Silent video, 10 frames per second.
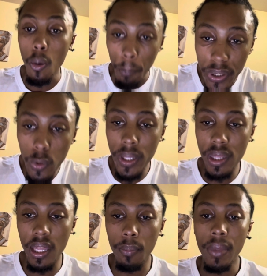between
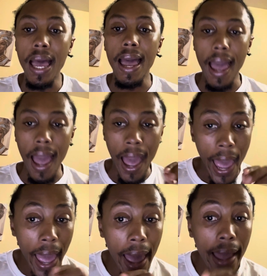them.
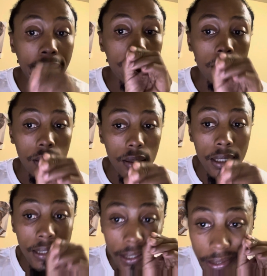And
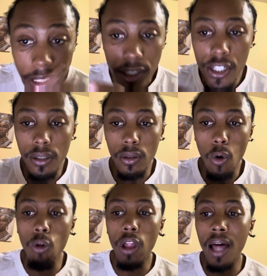in addition,
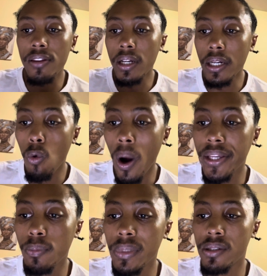all other
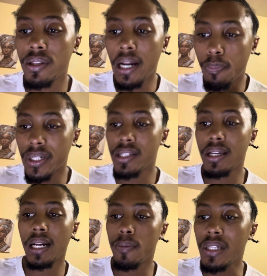requirements that are
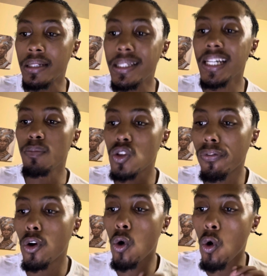prescribed in terms of
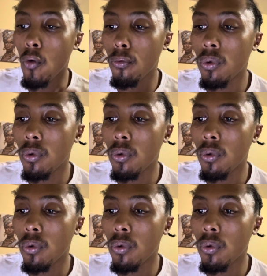law